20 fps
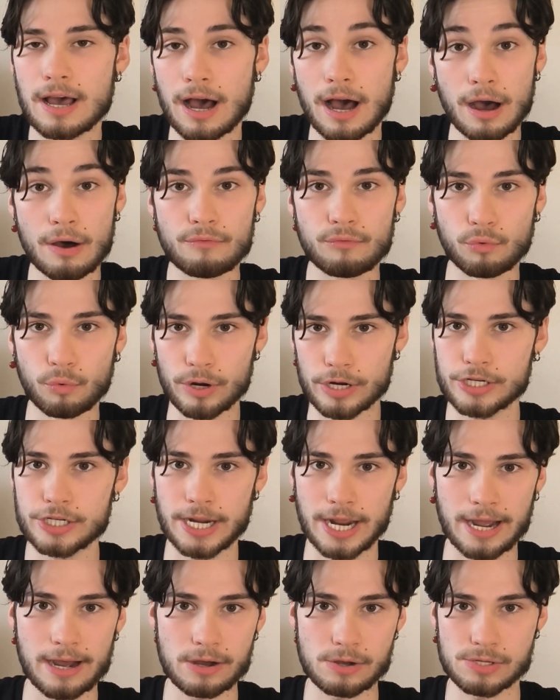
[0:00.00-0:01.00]
of Witch
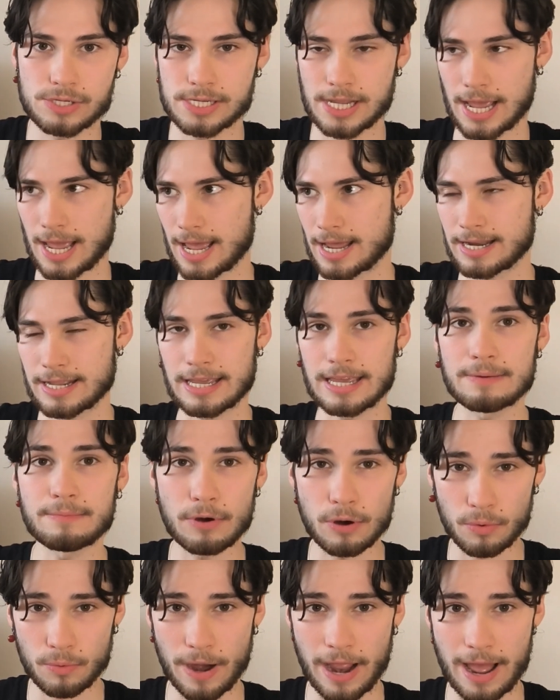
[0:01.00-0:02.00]
House and
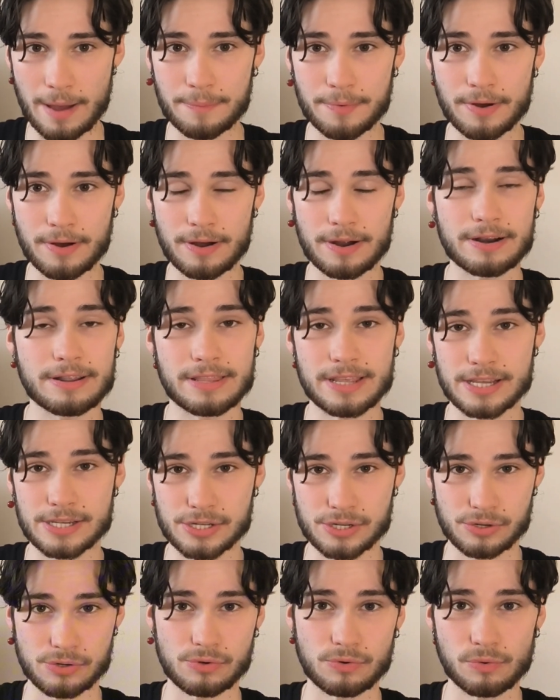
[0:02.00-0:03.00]
emo rap on
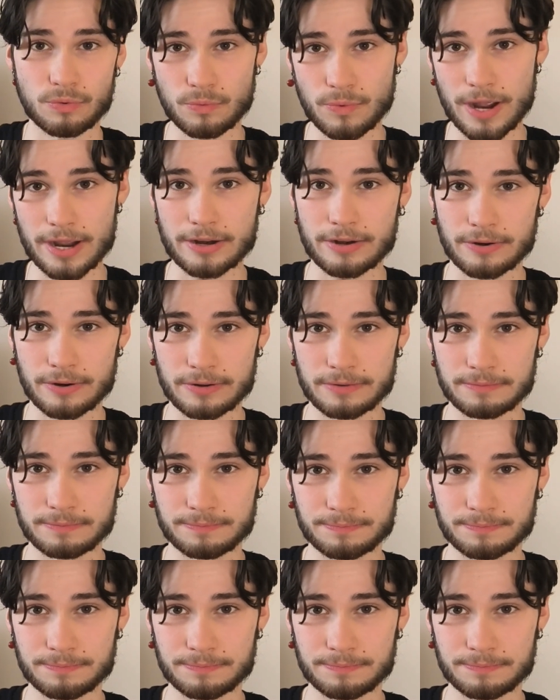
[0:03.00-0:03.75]
this new record.